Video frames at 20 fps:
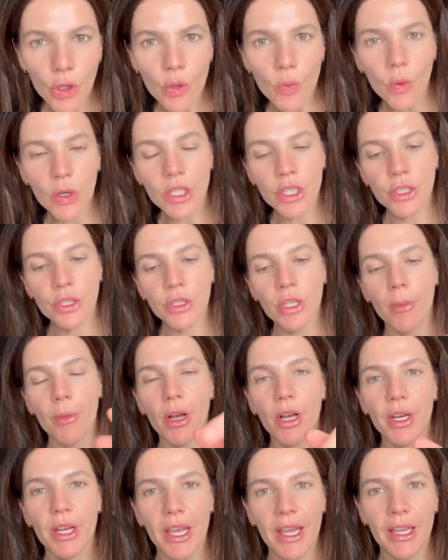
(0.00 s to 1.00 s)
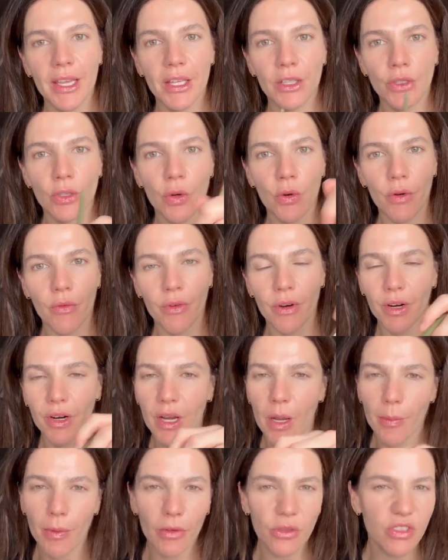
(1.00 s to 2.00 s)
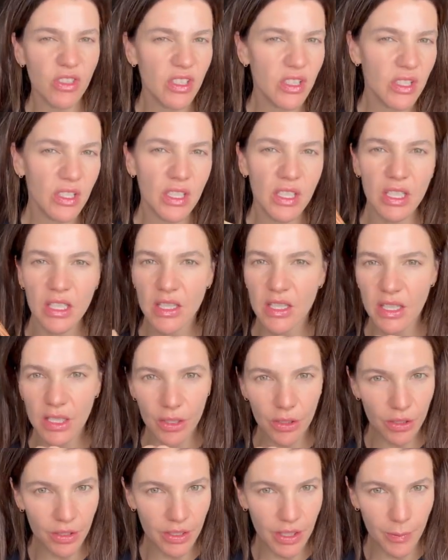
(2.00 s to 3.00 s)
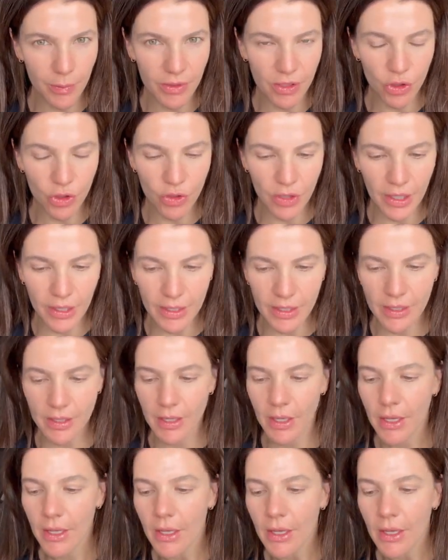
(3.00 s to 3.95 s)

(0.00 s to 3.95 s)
Wanted to come on and go over a couple just concealer tips and tricks.